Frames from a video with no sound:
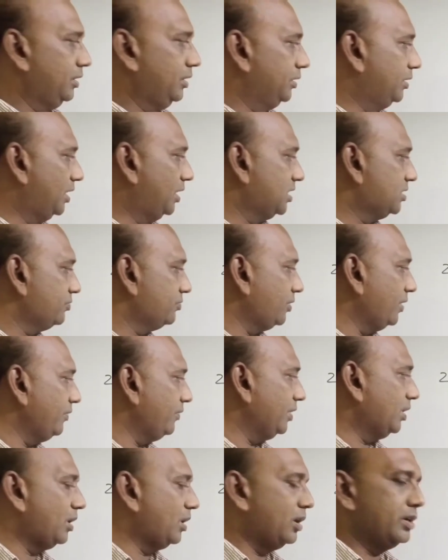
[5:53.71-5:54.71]
That's why
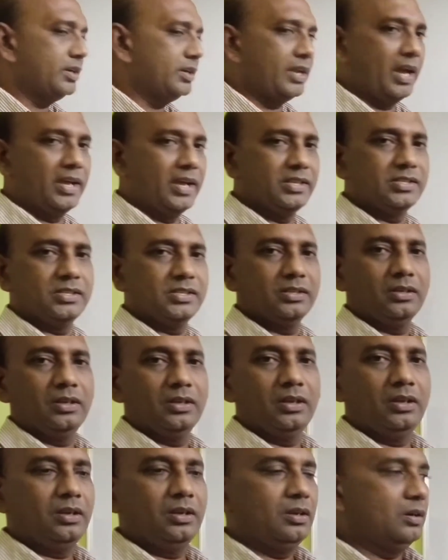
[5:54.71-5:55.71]
we call it as
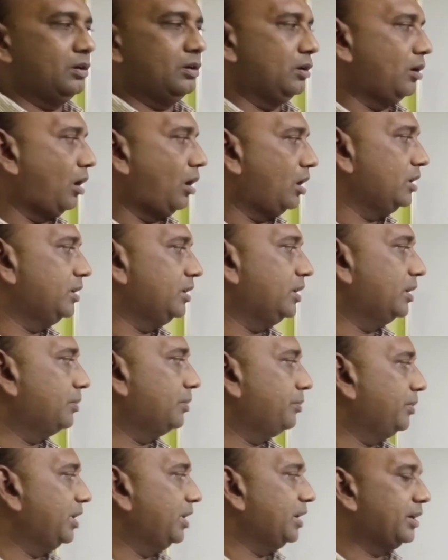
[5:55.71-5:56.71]

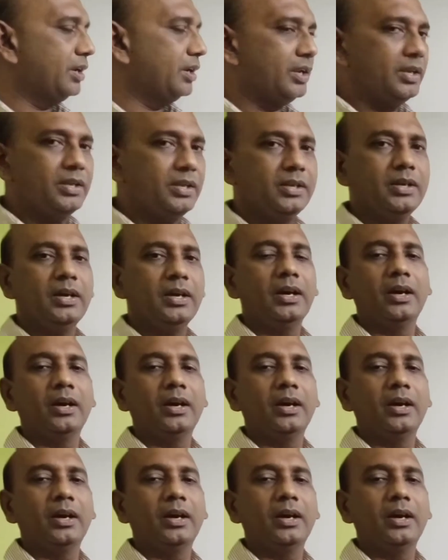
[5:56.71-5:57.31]
non-terminating